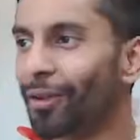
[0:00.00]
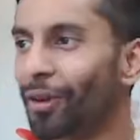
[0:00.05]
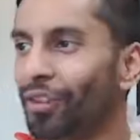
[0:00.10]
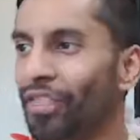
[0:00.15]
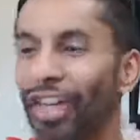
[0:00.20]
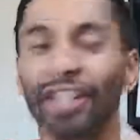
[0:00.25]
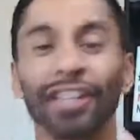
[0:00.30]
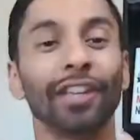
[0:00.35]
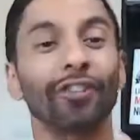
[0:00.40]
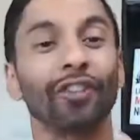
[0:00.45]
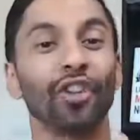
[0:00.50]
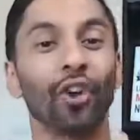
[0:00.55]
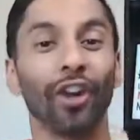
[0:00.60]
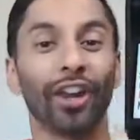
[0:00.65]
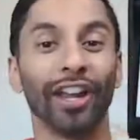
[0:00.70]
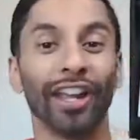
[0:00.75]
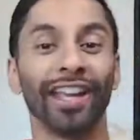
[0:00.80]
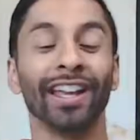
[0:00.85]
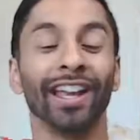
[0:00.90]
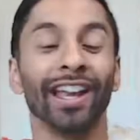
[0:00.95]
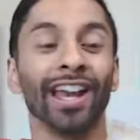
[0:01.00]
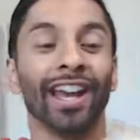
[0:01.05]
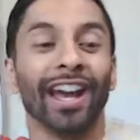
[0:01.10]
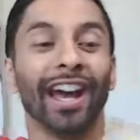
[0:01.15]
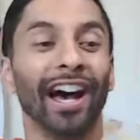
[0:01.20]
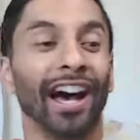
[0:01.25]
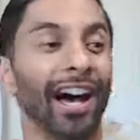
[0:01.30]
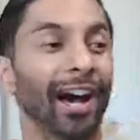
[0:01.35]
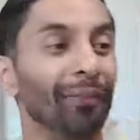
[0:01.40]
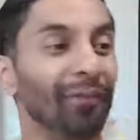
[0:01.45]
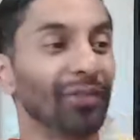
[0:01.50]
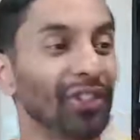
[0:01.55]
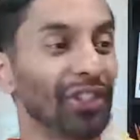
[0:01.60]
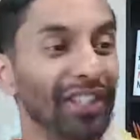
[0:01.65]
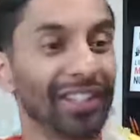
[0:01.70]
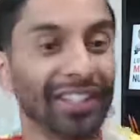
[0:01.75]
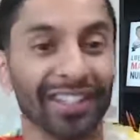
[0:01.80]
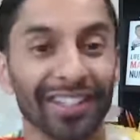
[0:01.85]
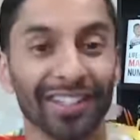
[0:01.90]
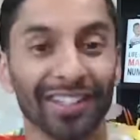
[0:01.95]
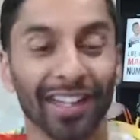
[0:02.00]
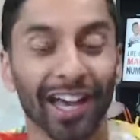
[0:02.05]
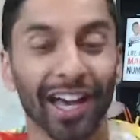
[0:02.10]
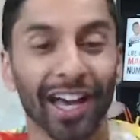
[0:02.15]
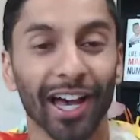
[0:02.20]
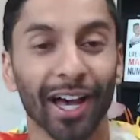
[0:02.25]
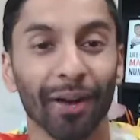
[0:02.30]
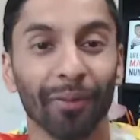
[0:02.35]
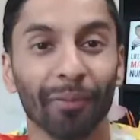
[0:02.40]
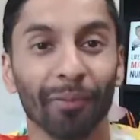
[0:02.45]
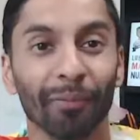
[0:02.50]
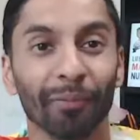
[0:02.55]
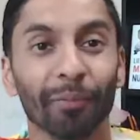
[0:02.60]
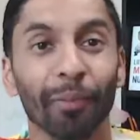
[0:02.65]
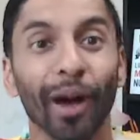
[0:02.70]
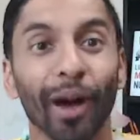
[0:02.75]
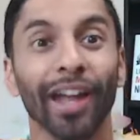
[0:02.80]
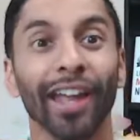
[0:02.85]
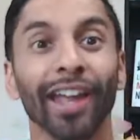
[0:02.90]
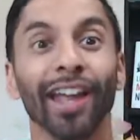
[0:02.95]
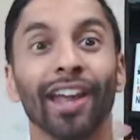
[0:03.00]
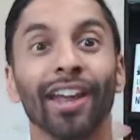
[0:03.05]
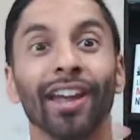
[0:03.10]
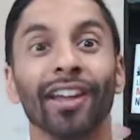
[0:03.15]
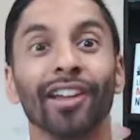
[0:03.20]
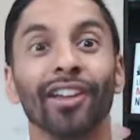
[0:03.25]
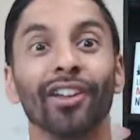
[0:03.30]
Well, thank you for joining. So this is my